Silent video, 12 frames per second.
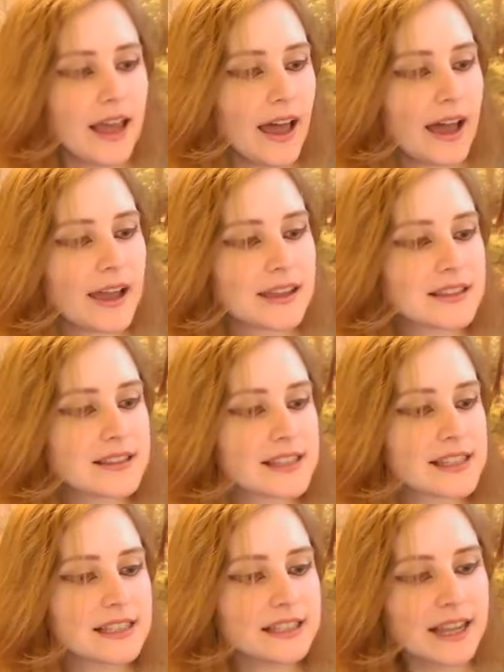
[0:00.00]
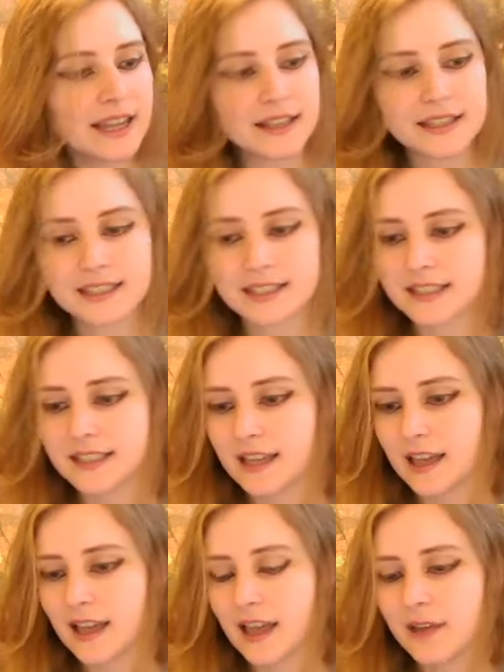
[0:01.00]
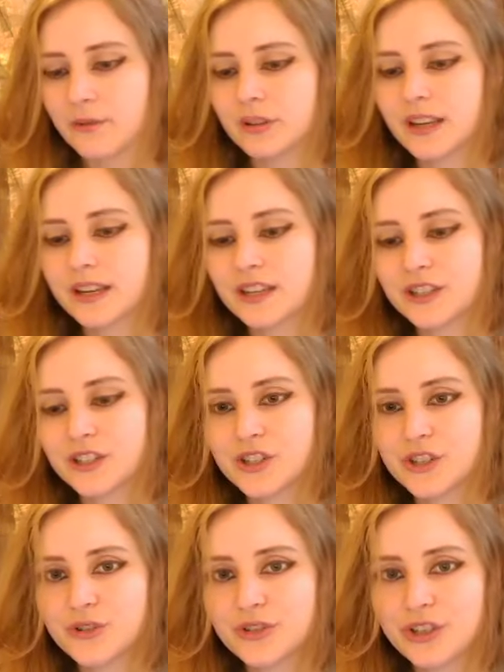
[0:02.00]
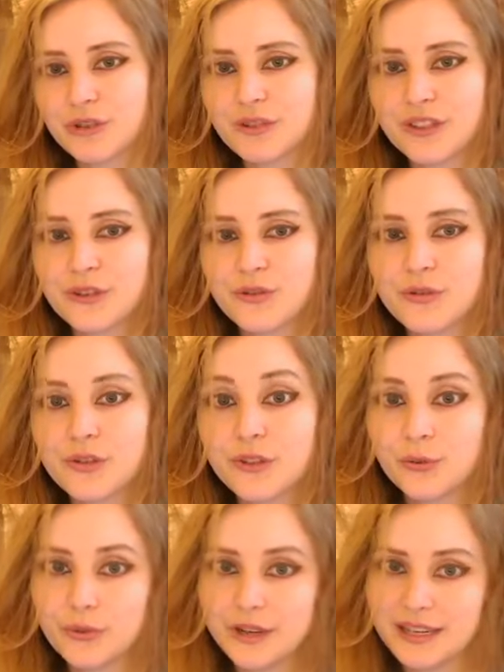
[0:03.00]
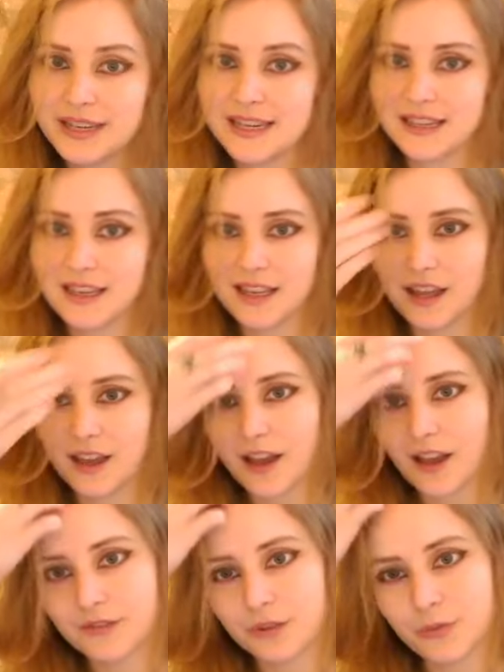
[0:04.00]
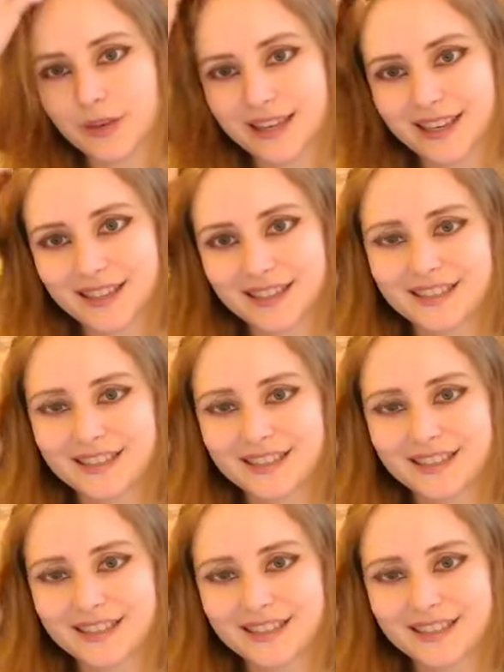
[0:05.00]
And next, I would like to share with you the reading of the week.